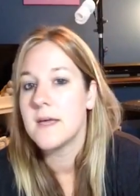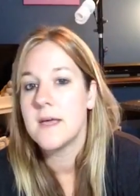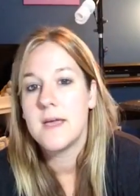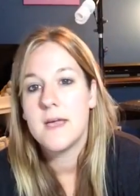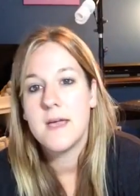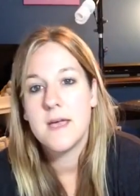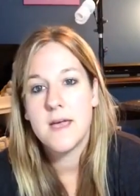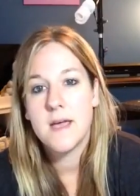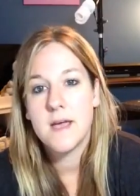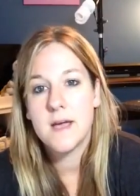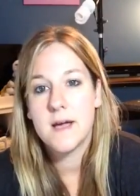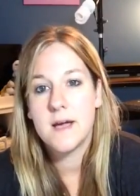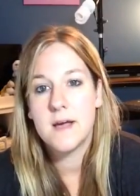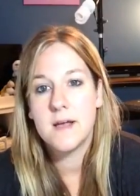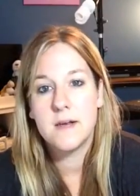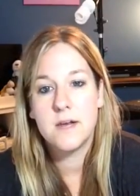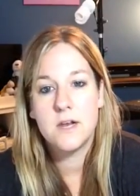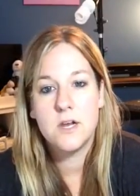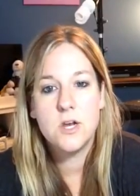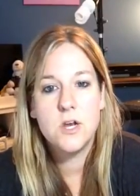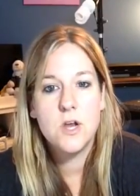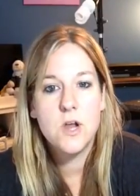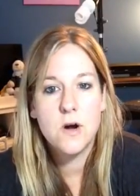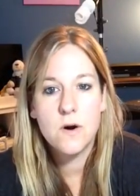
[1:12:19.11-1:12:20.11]
and
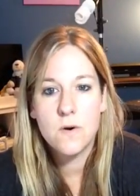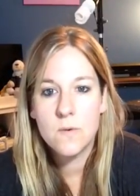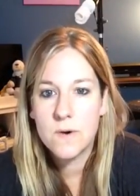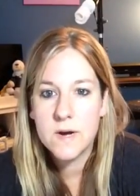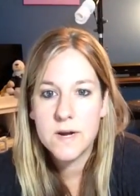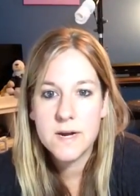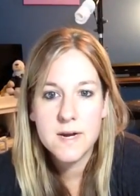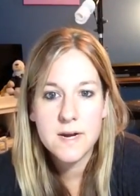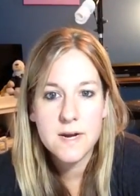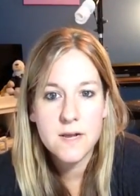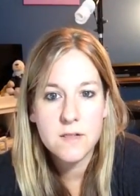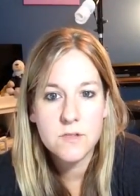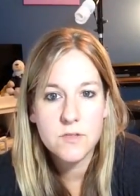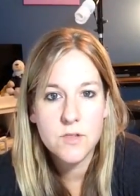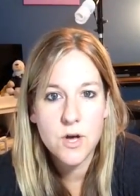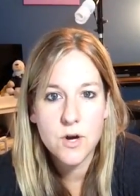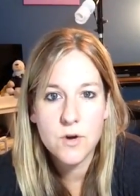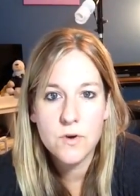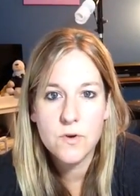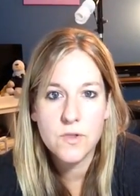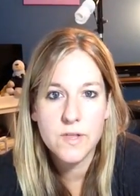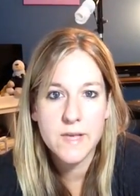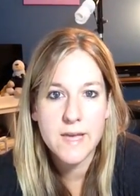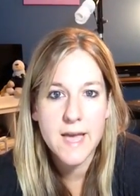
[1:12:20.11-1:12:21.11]
no one
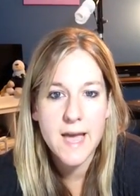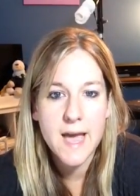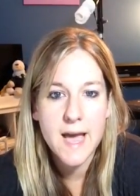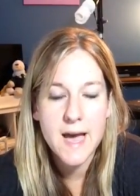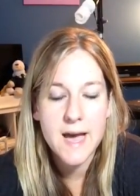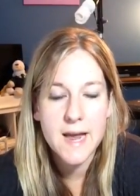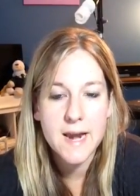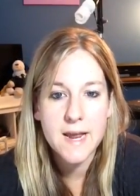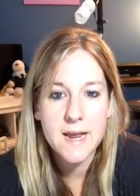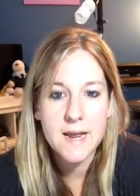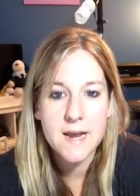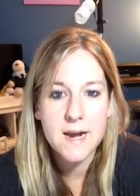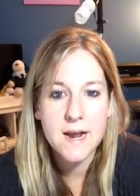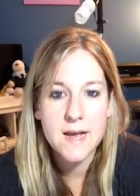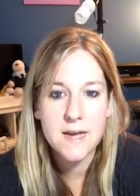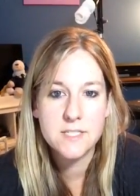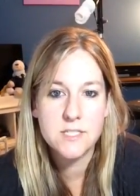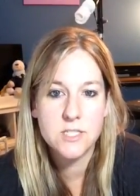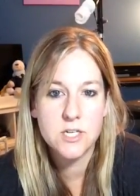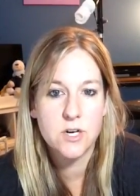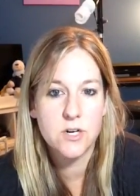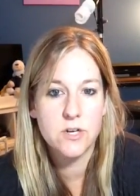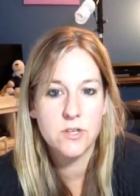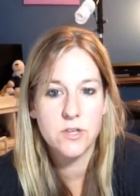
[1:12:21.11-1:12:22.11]
locally had it. I
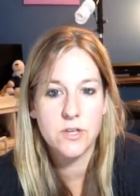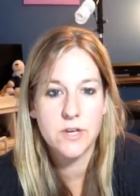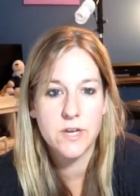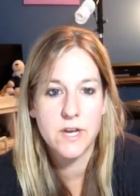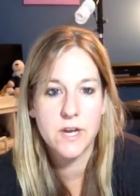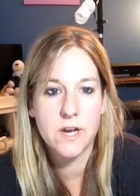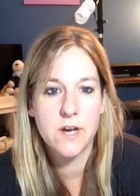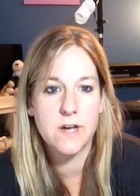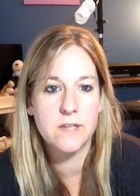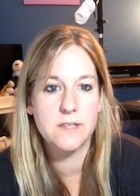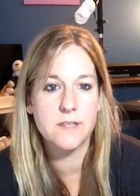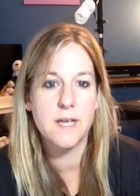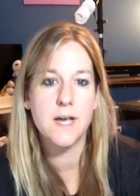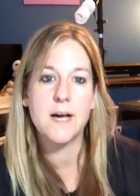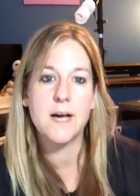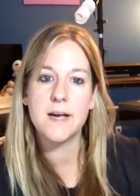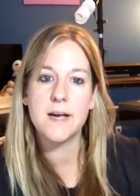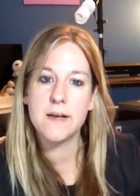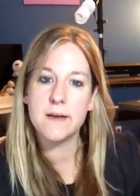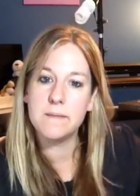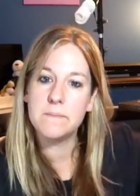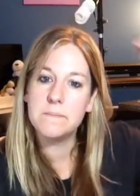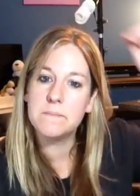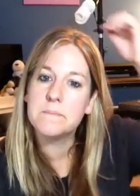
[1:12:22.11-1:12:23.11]
started looking
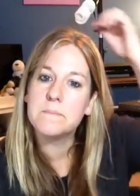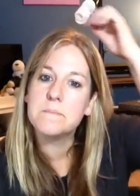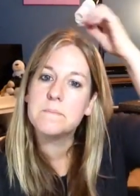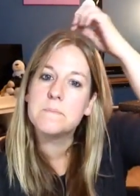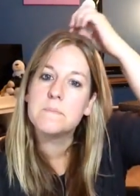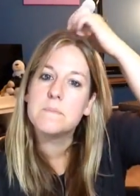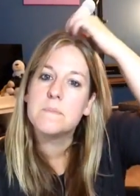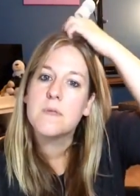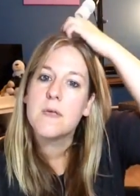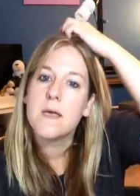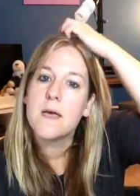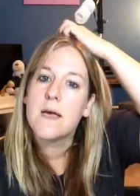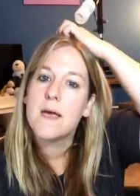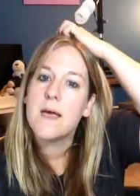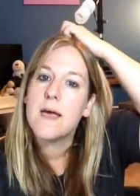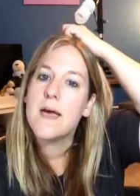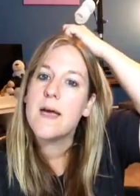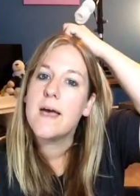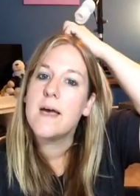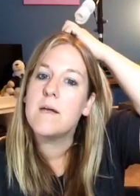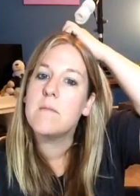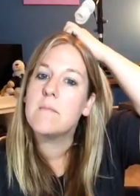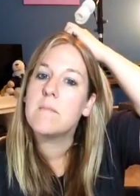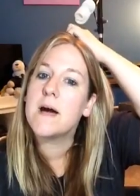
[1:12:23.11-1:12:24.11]
online,
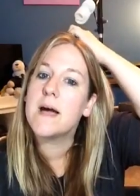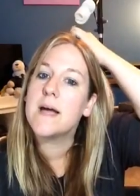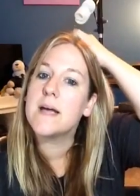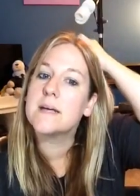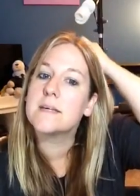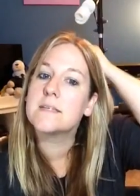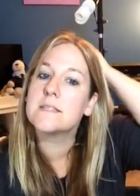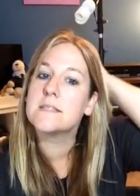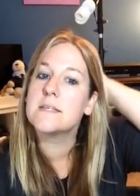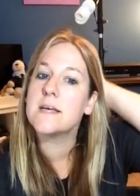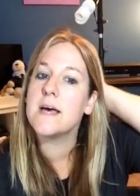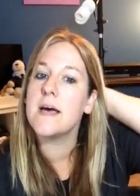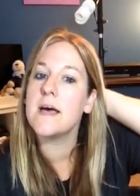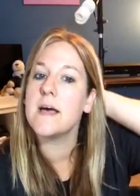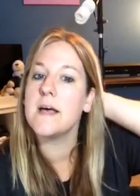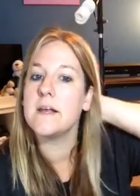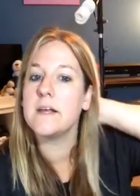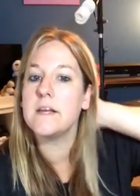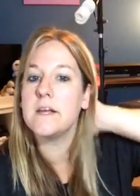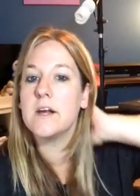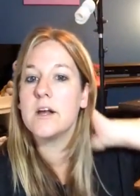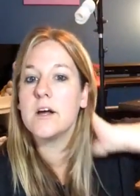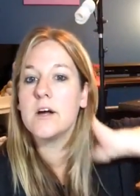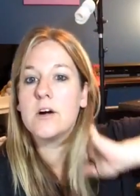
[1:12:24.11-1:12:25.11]
and Mike said,
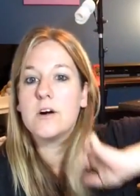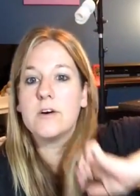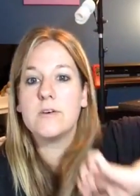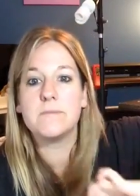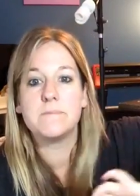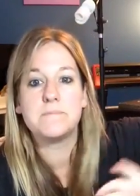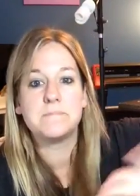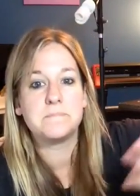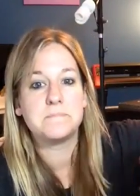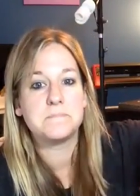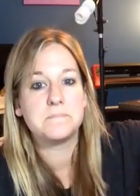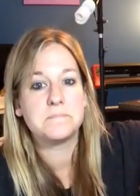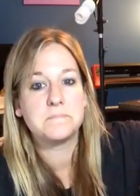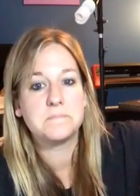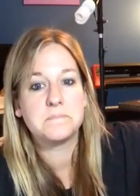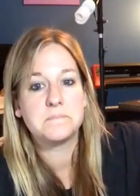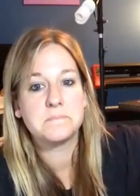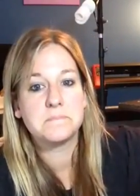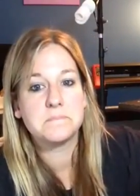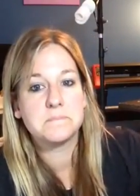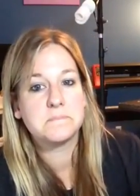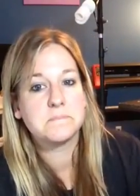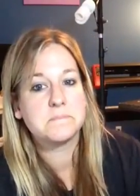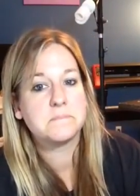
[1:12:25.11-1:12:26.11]
you know,
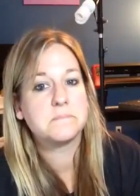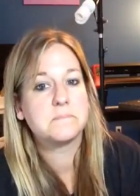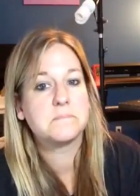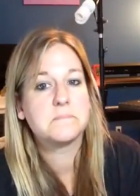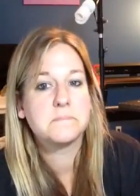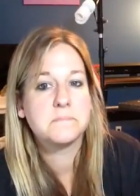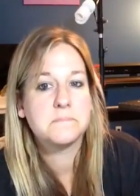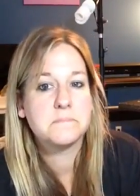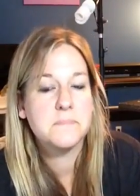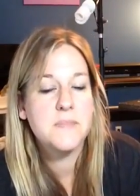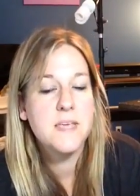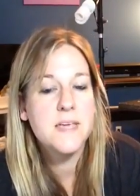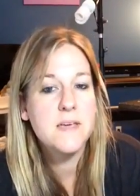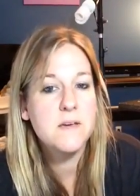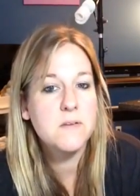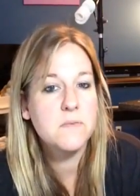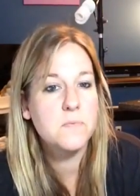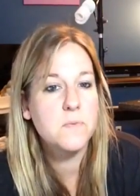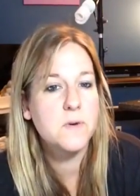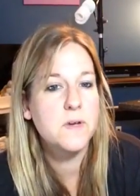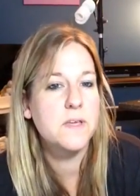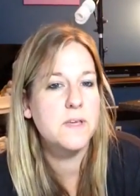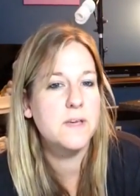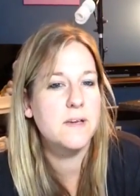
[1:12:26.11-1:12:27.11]
he
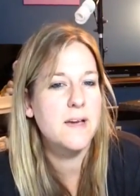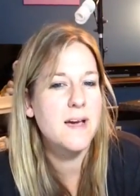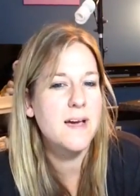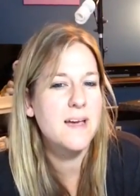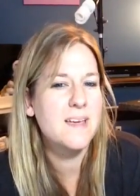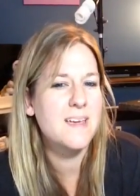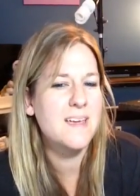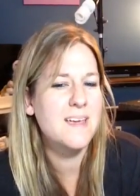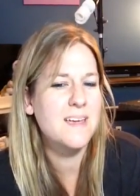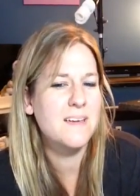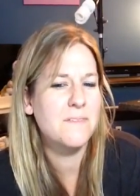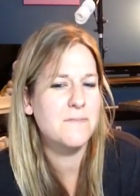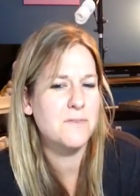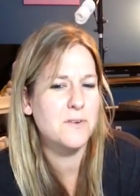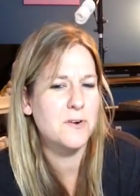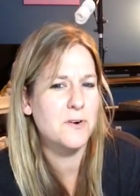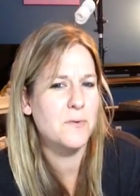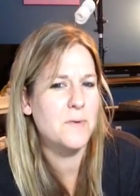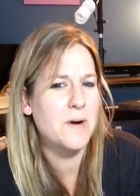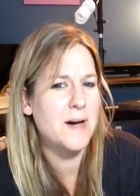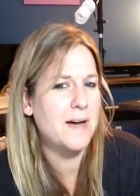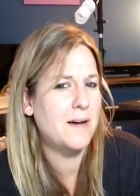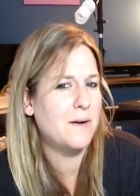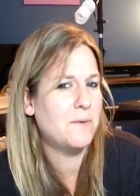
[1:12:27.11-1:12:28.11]
for a
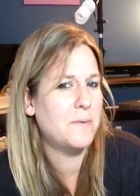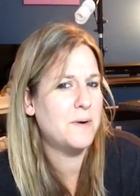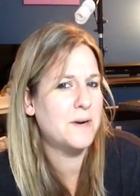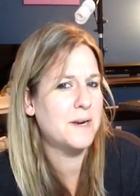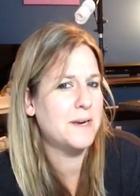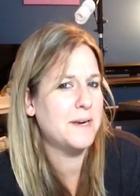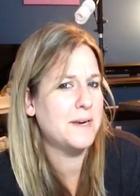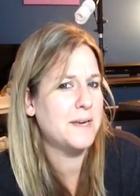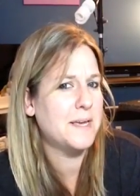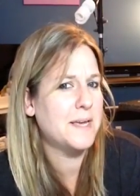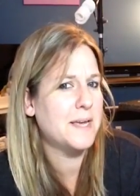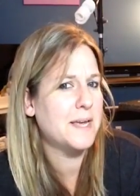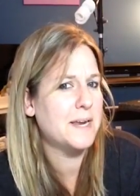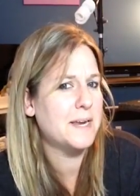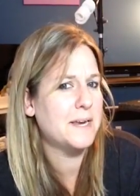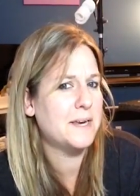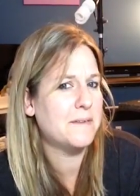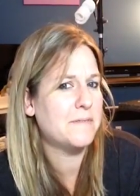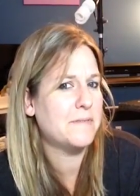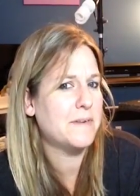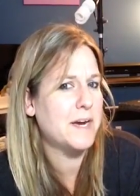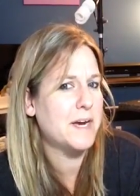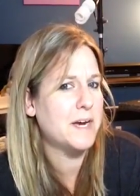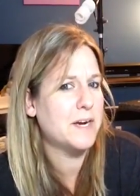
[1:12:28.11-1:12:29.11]
while wanted to get
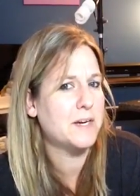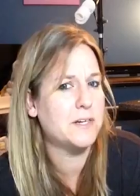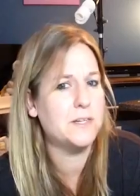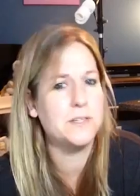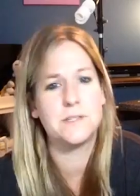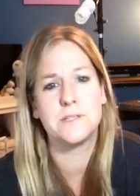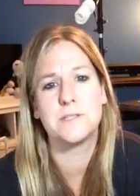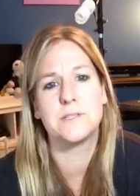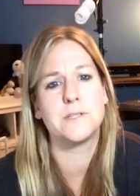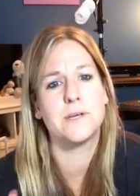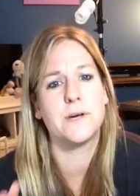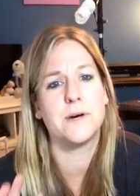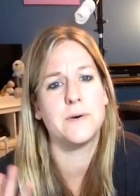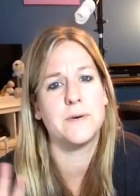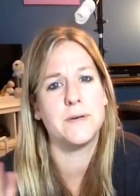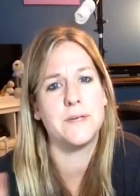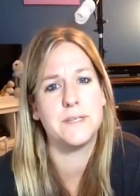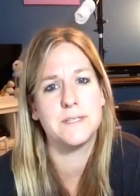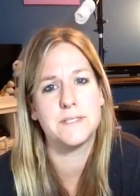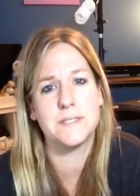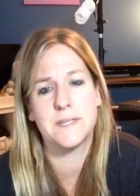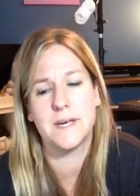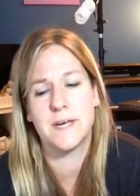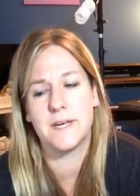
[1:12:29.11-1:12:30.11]
into vinyl, so he
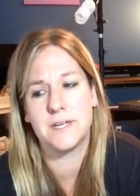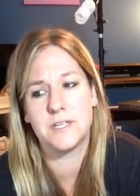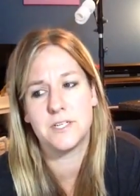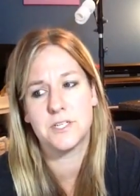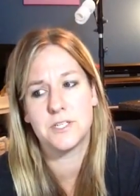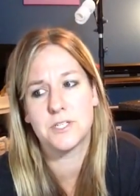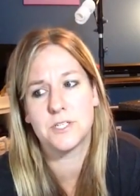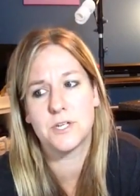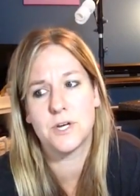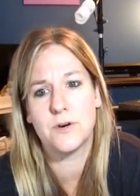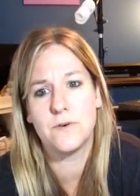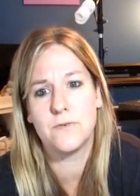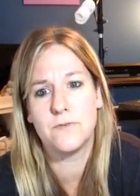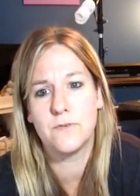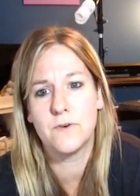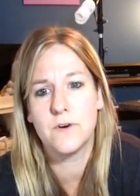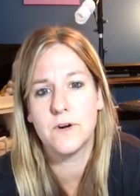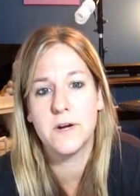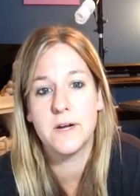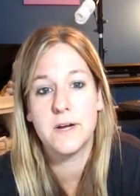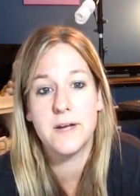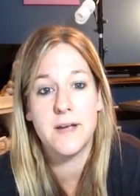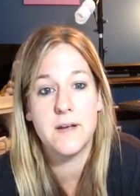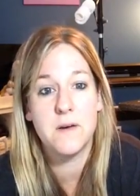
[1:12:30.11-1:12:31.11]
said, just go for
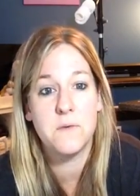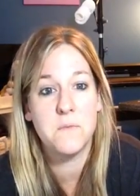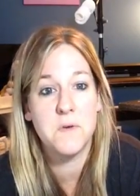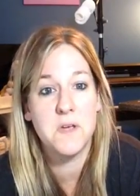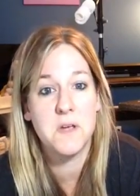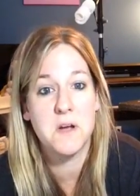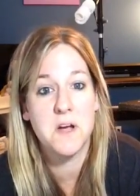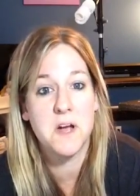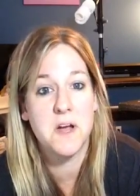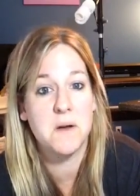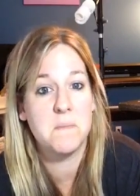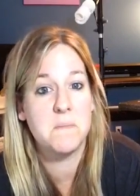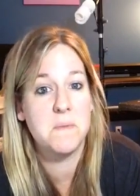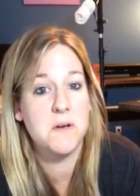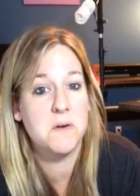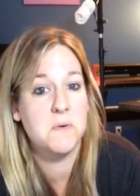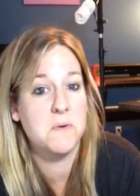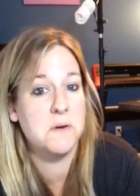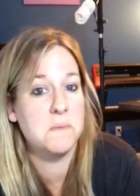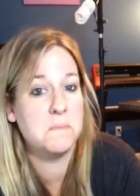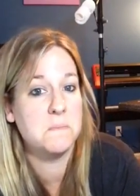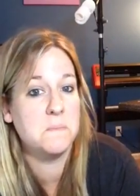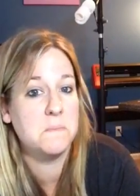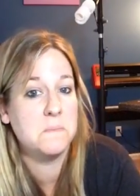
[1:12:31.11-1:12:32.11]
it, and we've got a big
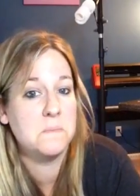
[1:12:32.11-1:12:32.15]
one.